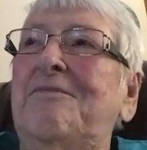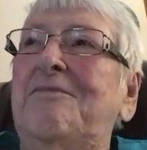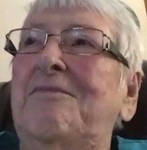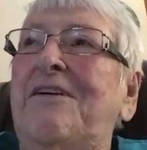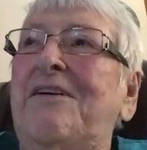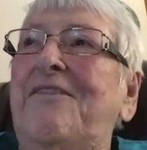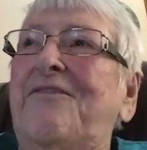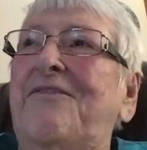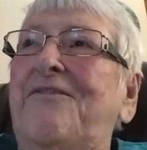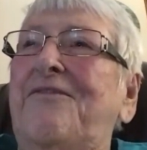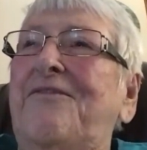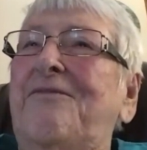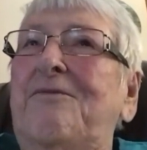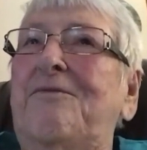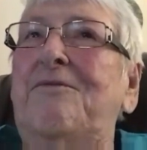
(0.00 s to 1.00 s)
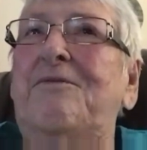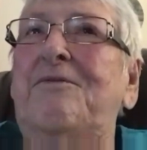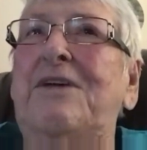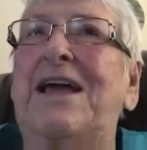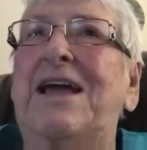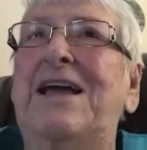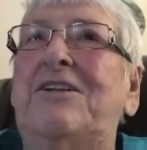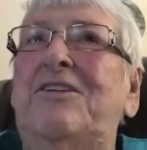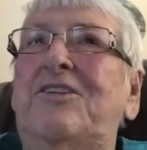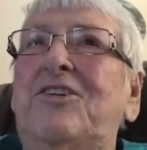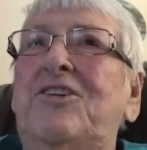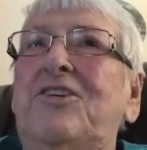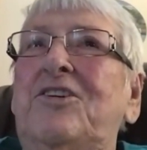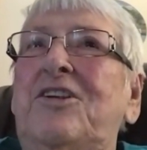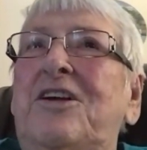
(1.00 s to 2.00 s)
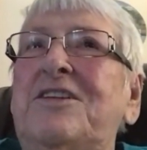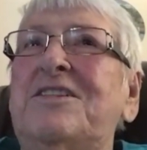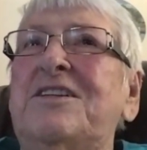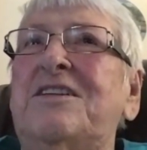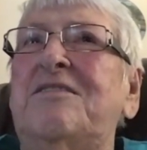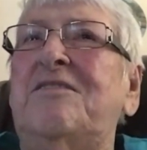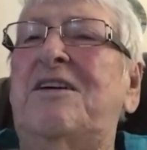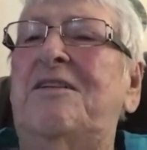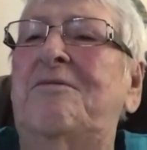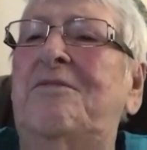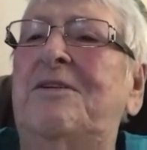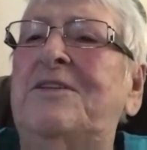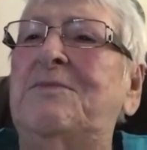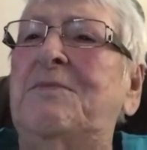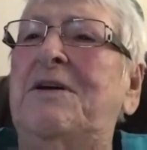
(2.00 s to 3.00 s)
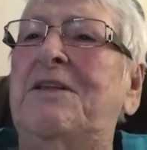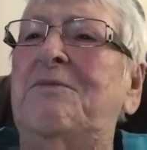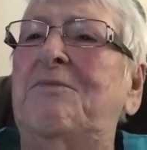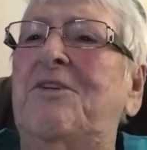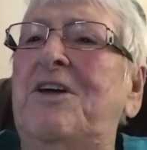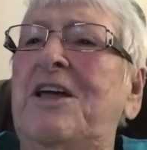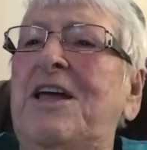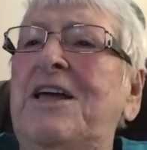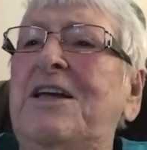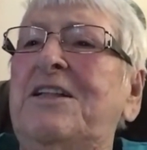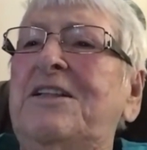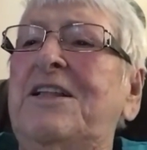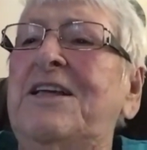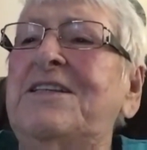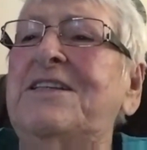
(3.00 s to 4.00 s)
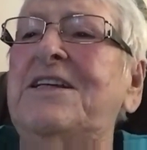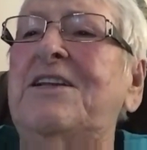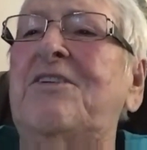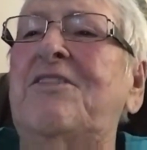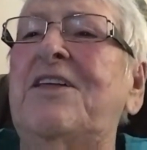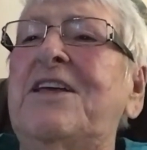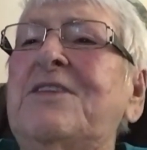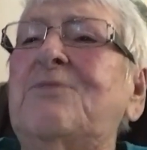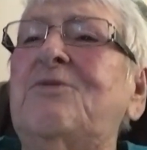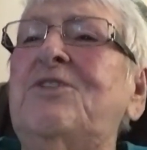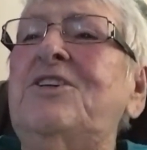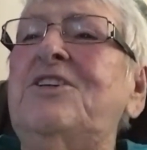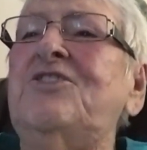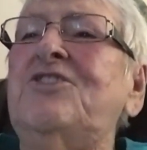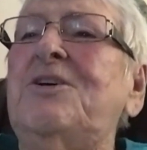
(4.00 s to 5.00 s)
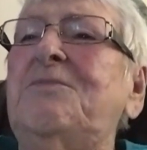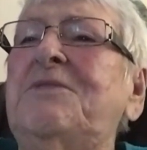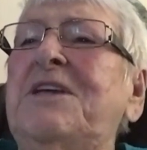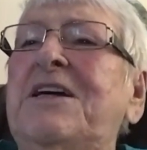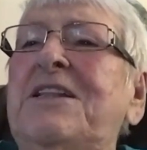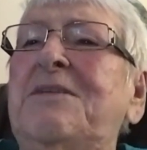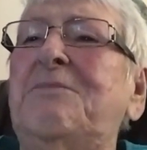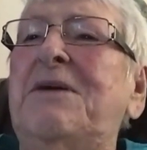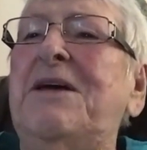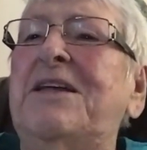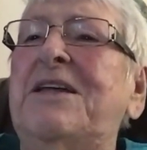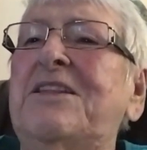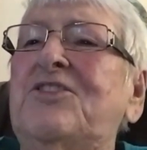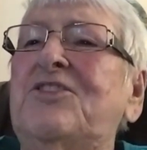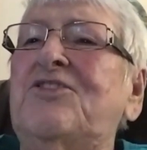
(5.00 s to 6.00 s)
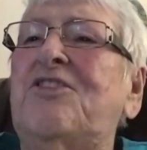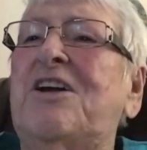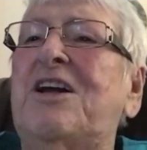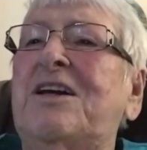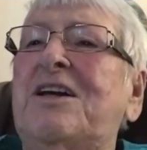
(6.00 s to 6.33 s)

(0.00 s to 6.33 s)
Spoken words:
my ankle hurt, and I said, "I don't know what's the matter with my ankle." And I said, "Oh, that's where you jumped out of the back of the truck